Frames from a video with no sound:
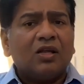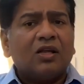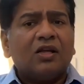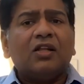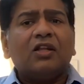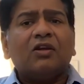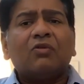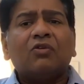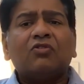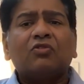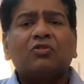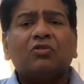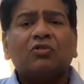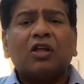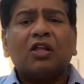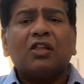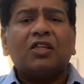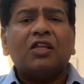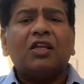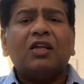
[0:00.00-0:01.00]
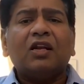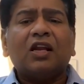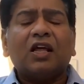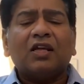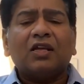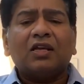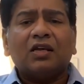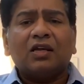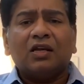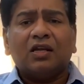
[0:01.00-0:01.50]
There was nothing
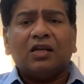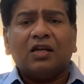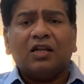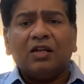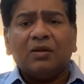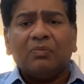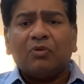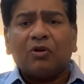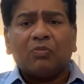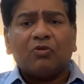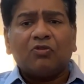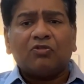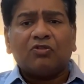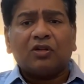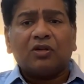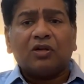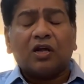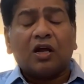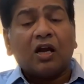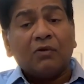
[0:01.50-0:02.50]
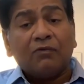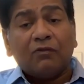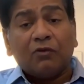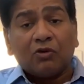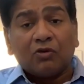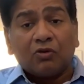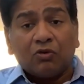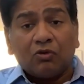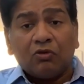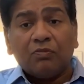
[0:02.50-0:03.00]
like any proposal. And for
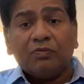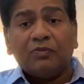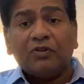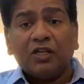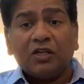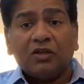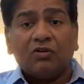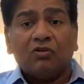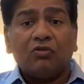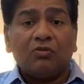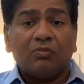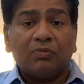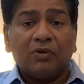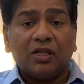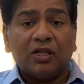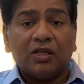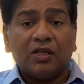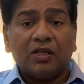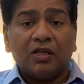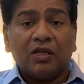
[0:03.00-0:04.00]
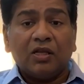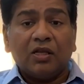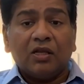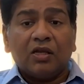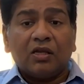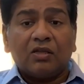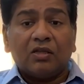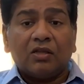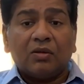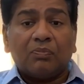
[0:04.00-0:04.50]
Group C, Group D,
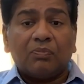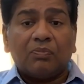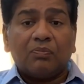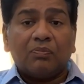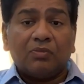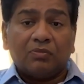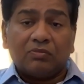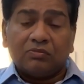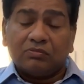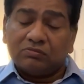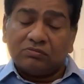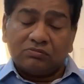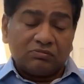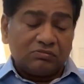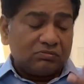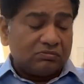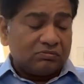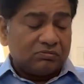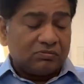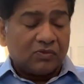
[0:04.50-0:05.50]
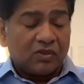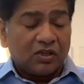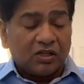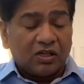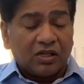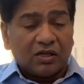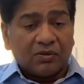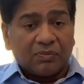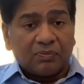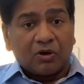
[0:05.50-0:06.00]

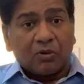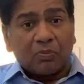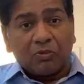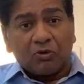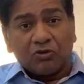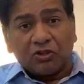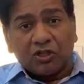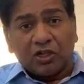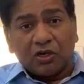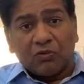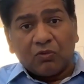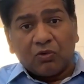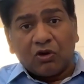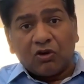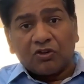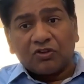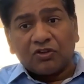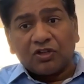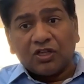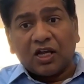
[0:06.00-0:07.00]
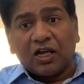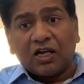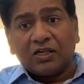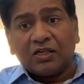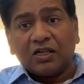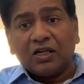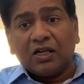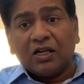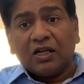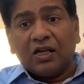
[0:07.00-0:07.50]
the proposal was
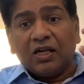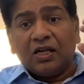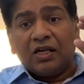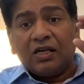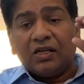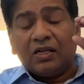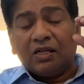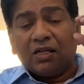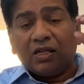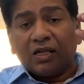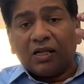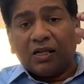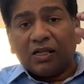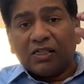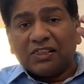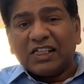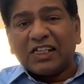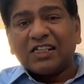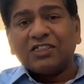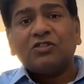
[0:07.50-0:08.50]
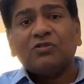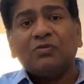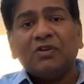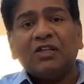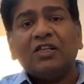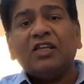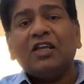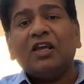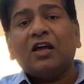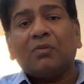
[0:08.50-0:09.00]
that just
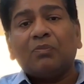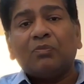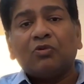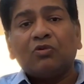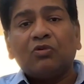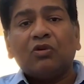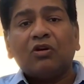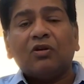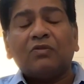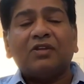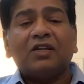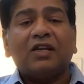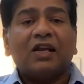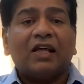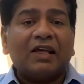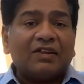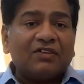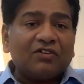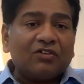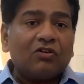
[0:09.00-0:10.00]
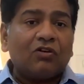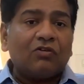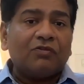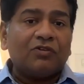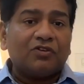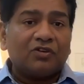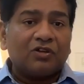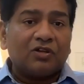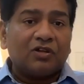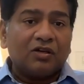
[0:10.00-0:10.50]
with the approval of the liaison
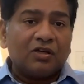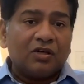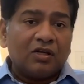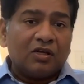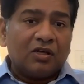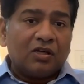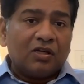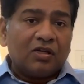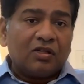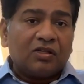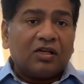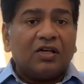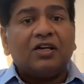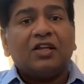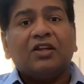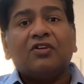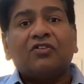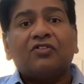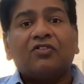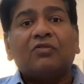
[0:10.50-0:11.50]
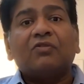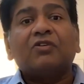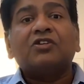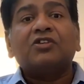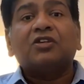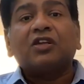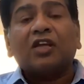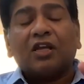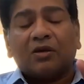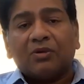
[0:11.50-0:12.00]
officer, the
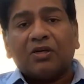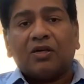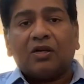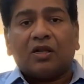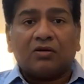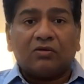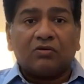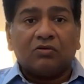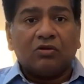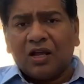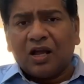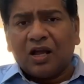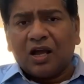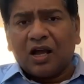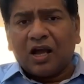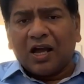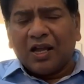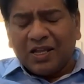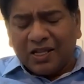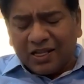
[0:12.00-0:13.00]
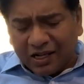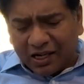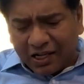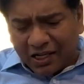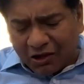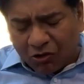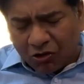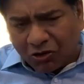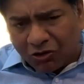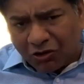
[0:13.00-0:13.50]
de-reservation can be done.
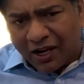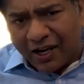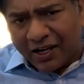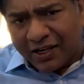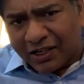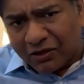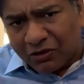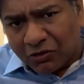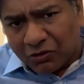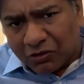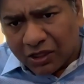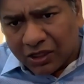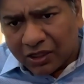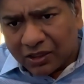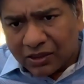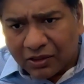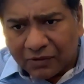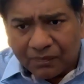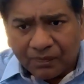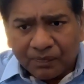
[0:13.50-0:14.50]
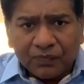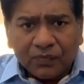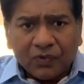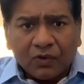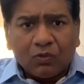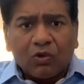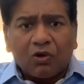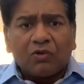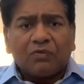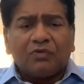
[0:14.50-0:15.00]
I also had a look at
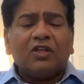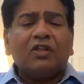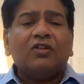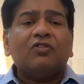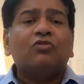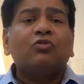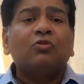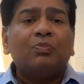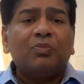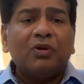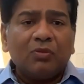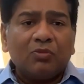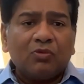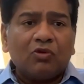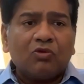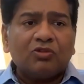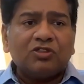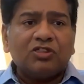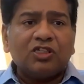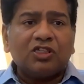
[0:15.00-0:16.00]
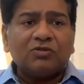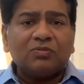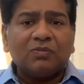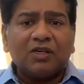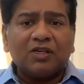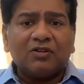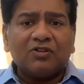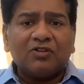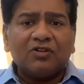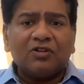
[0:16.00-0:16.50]
one of the Supreme Court
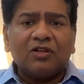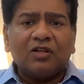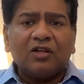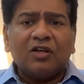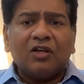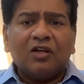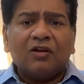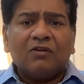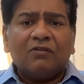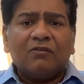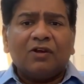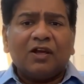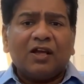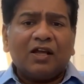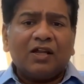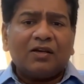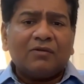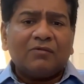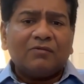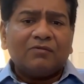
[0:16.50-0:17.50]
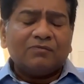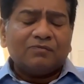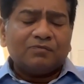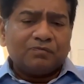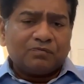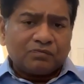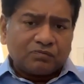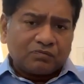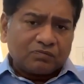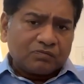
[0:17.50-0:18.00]
judgments where
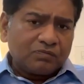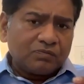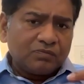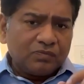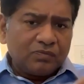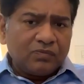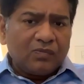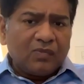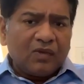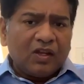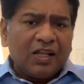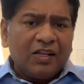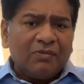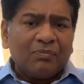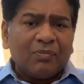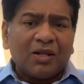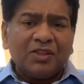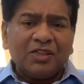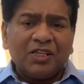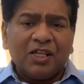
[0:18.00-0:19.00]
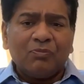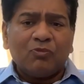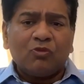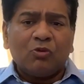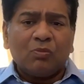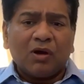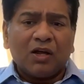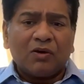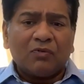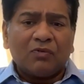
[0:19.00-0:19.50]
in Mandeep
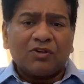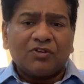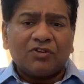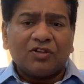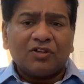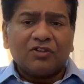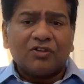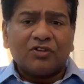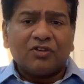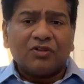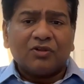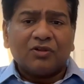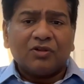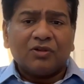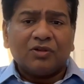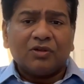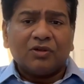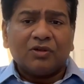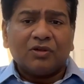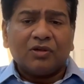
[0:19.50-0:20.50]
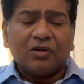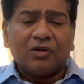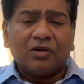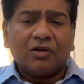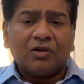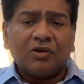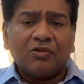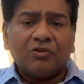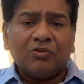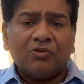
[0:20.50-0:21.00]
Kumar versus
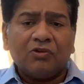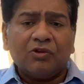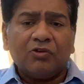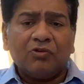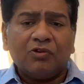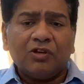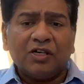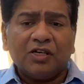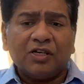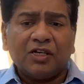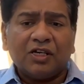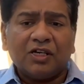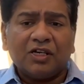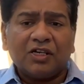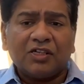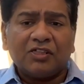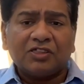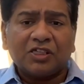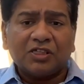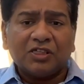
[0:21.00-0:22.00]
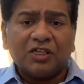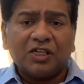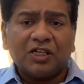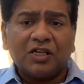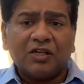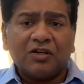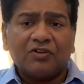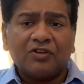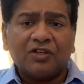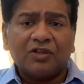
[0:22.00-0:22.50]
Union Territory
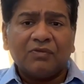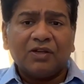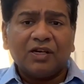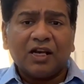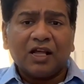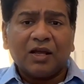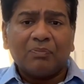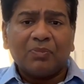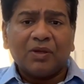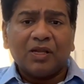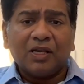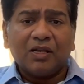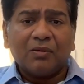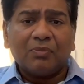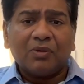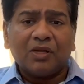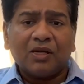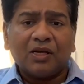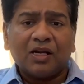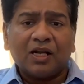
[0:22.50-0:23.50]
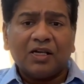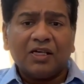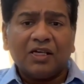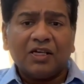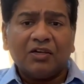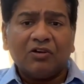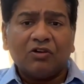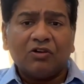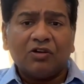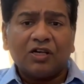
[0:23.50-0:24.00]
Chandigarh, Civil Appeal Number
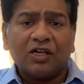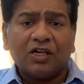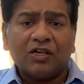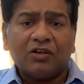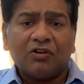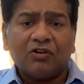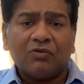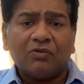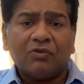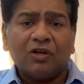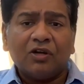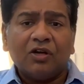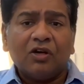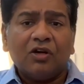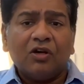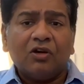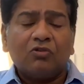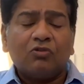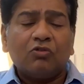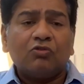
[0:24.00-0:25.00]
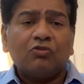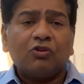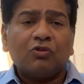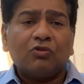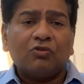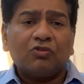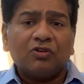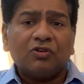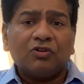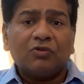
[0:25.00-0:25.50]
1908 of
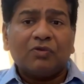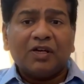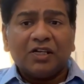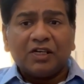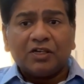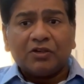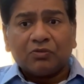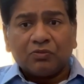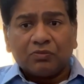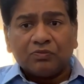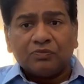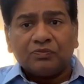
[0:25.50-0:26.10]
2022.